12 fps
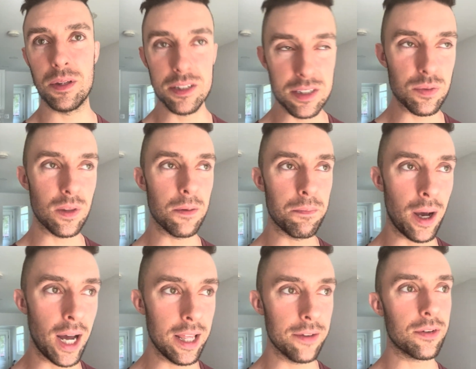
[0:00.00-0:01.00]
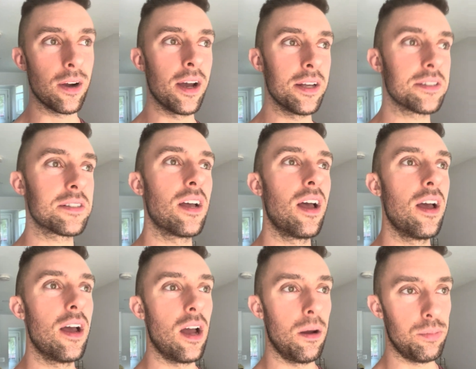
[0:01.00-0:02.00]
This is what the body of Christ,
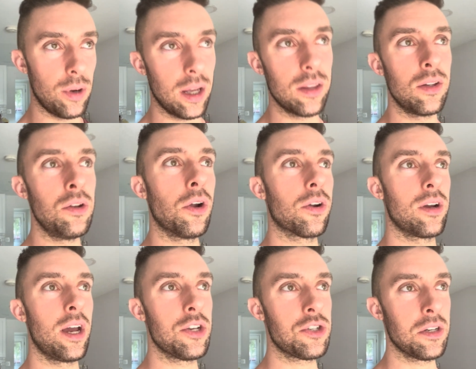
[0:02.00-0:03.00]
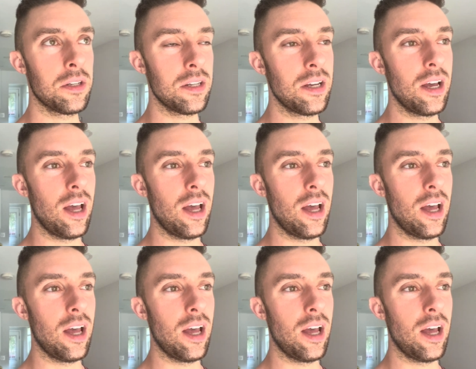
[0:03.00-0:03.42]
bringing the new creation